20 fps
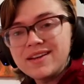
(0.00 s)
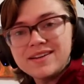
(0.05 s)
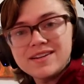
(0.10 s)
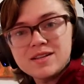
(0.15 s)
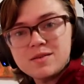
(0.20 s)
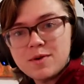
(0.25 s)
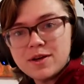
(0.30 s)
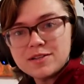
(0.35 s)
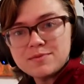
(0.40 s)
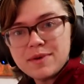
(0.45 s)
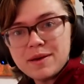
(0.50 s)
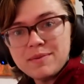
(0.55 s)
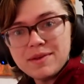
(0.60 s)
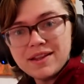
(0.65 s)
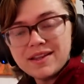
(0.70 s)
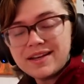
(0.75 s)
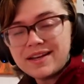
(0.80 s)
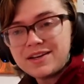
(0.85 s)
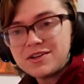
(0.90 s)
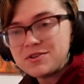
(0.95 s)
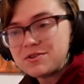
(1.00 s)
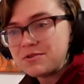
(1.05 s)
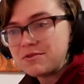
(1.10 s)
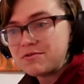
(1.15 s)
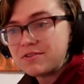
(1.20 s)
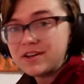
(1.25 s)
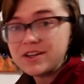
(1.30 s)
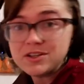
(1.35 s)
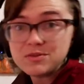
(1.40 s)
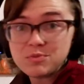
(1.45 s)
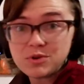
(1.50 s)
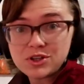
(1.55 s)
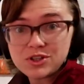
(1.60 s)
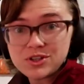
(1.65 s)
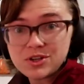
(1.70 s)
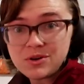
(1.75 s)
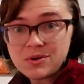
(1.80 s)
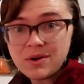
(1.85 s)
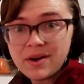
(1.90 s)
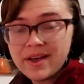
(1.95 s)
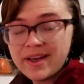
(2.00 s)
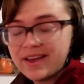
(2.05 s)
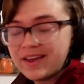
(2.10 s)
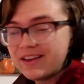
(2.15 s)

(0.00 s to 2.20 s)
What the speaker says: to the best of my ability to finish book 2